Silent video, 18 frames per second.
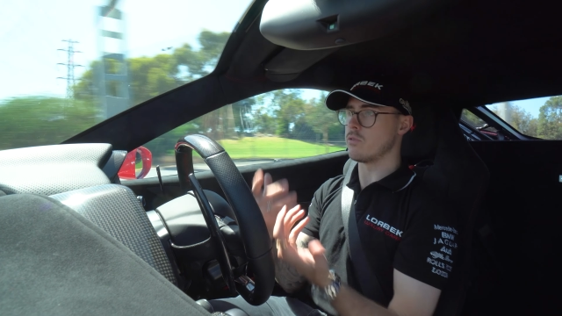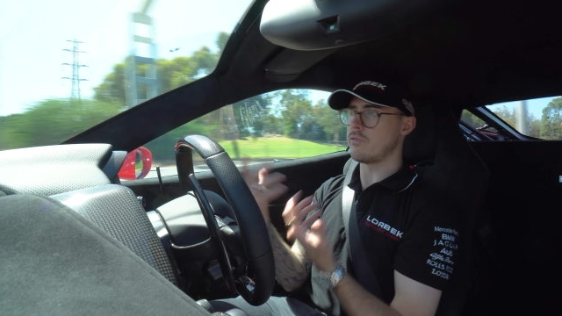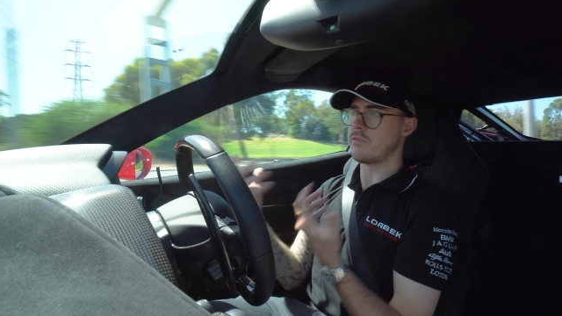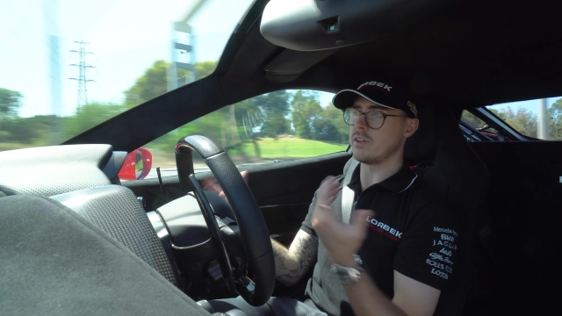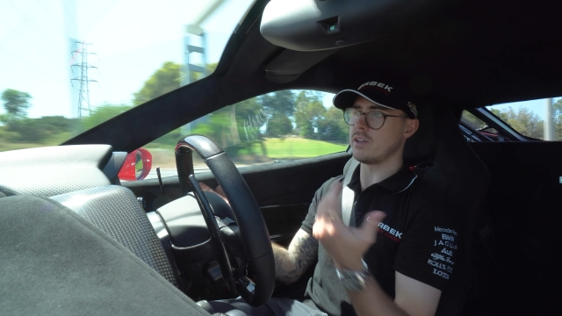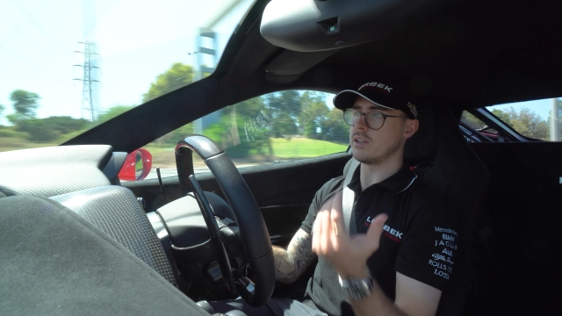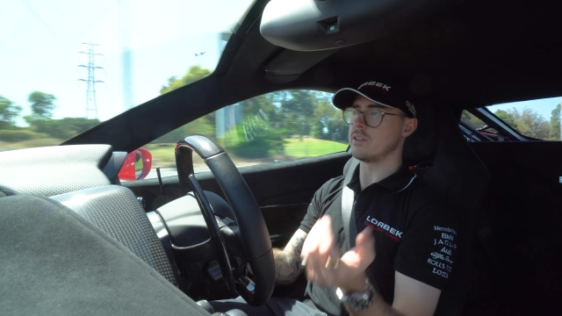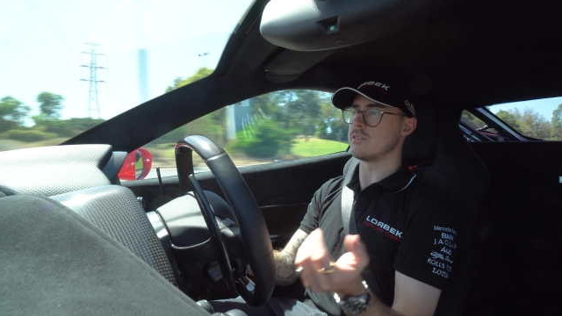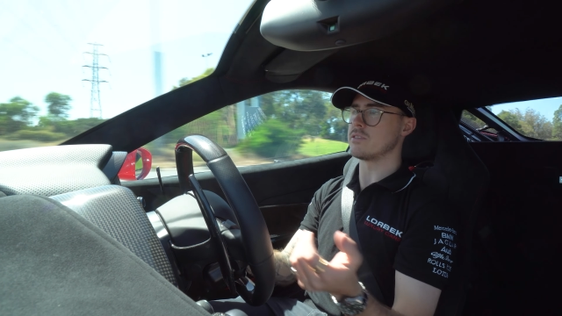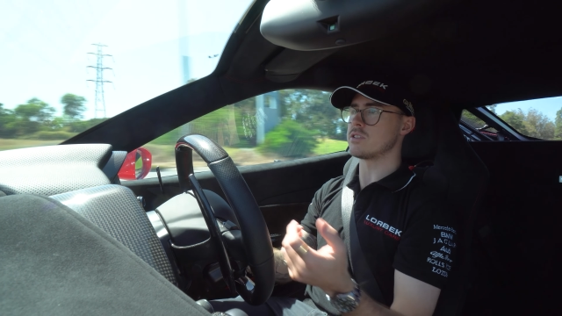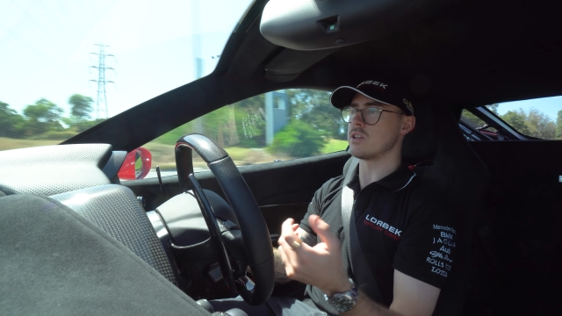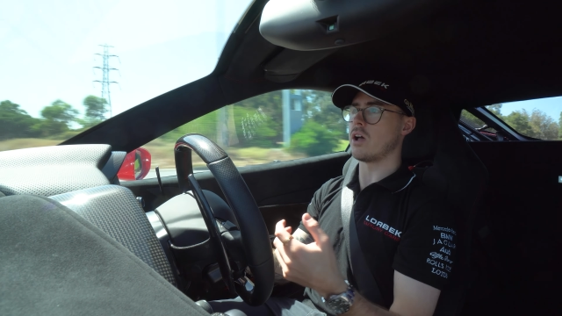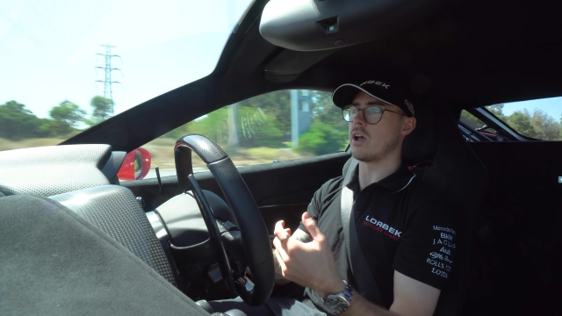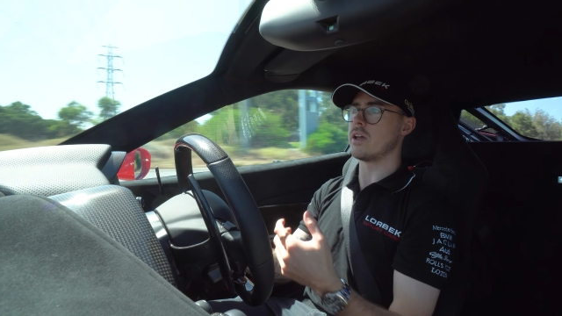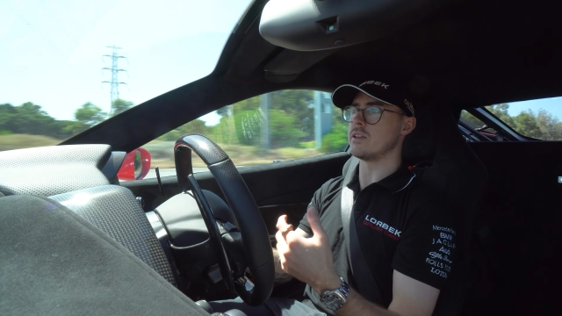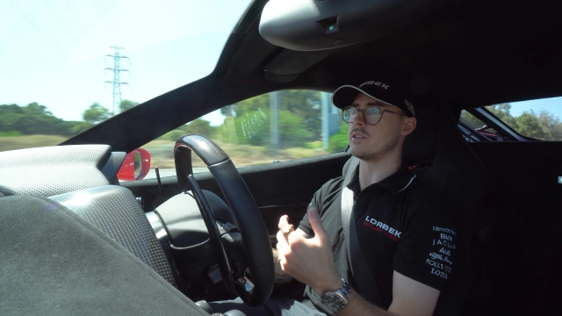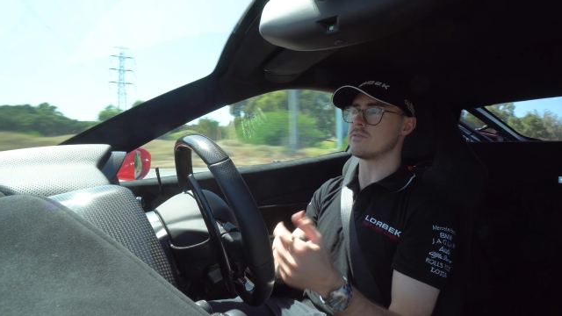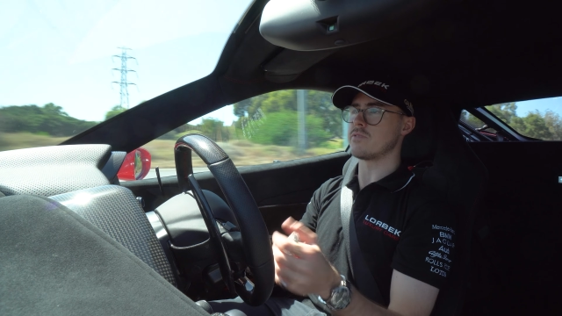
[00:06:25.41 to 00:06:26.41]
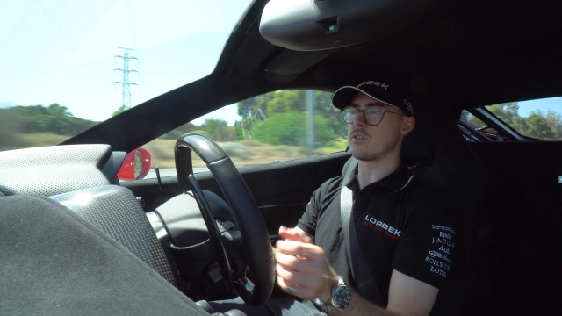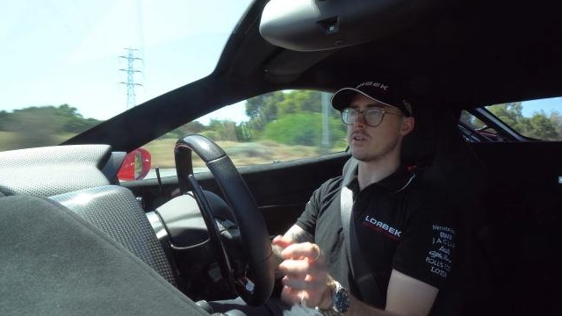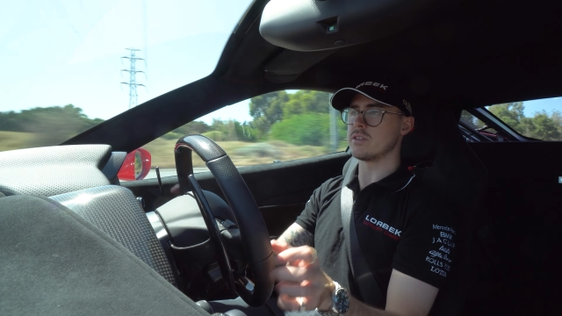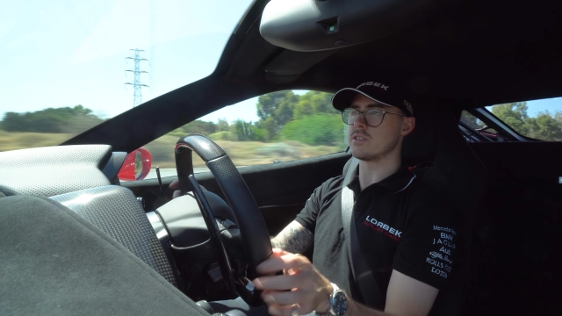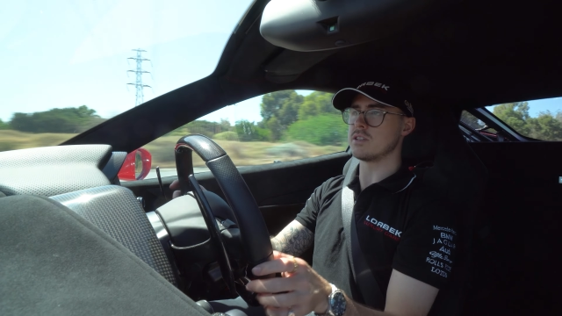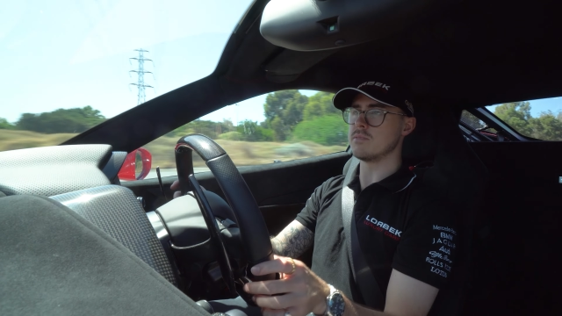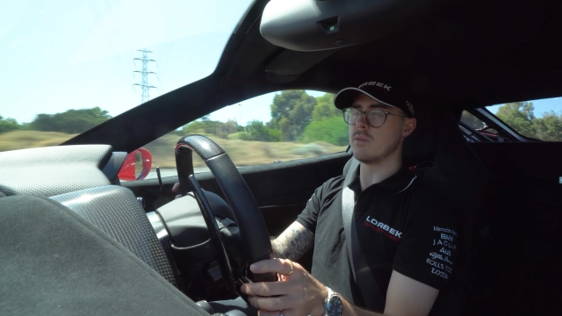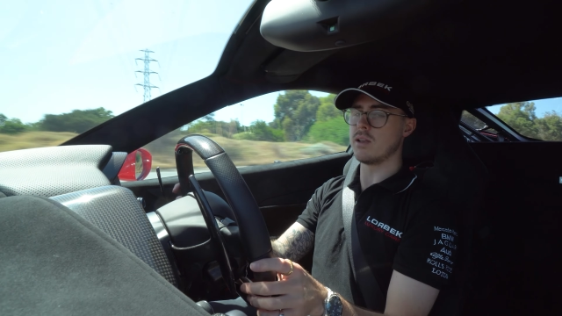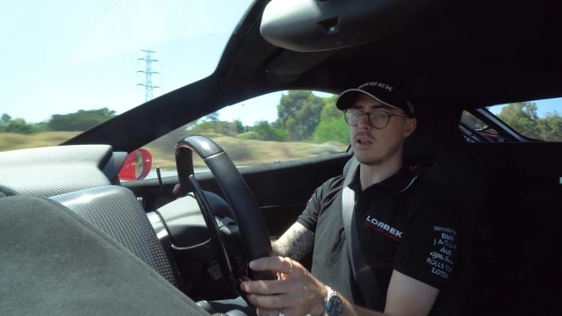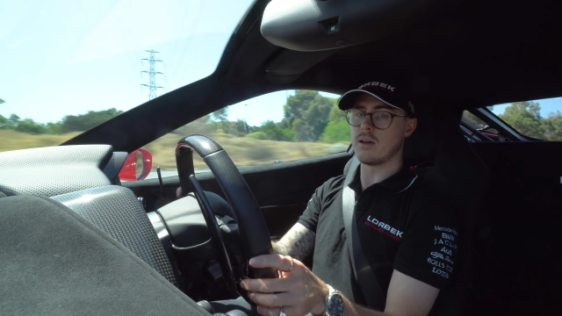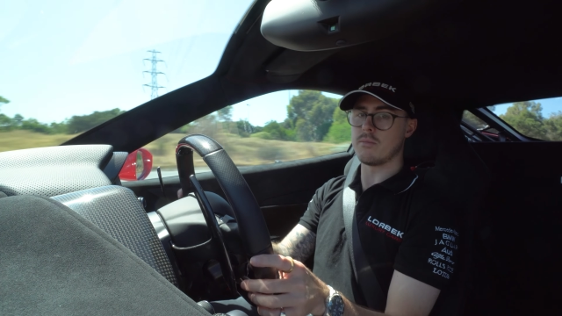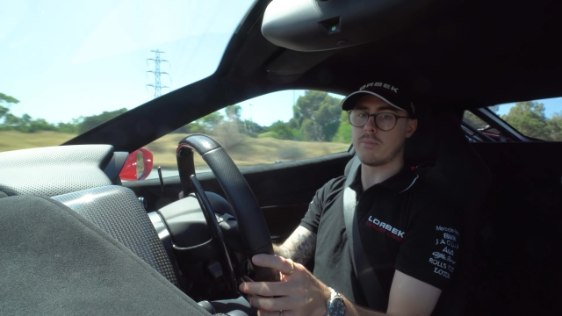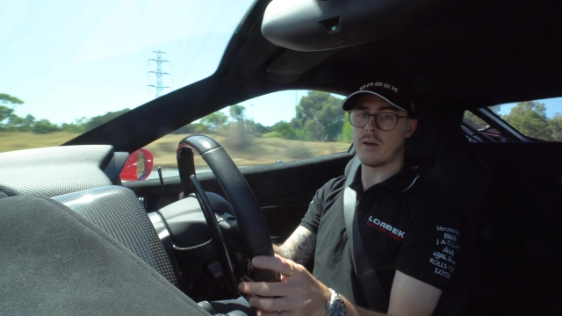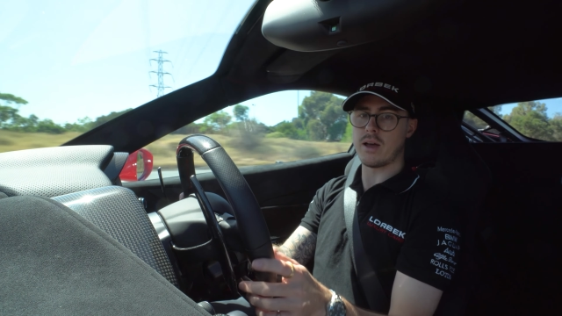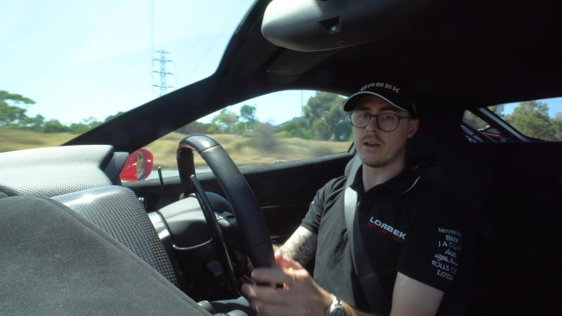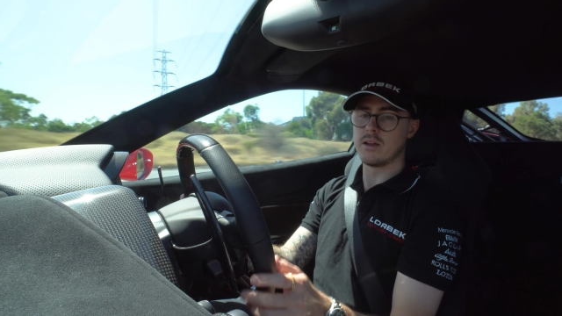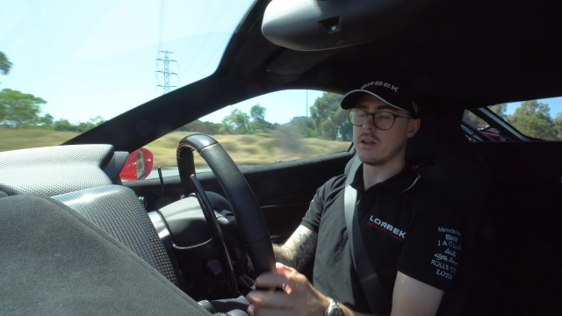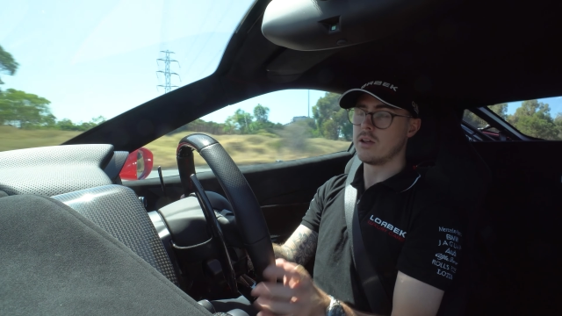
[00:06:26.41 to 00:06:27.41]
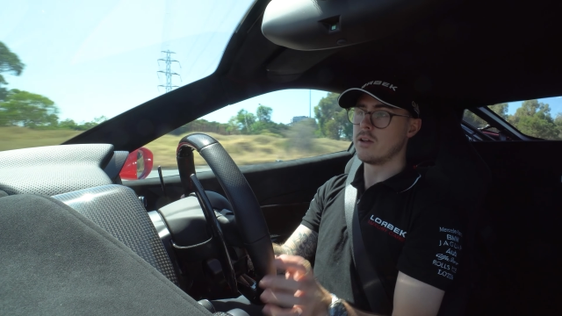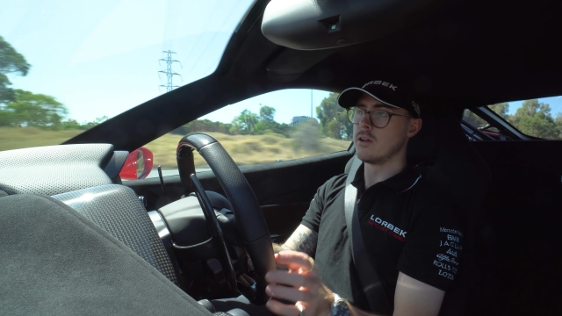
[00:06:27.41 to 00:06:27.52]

feel inside is very similar, but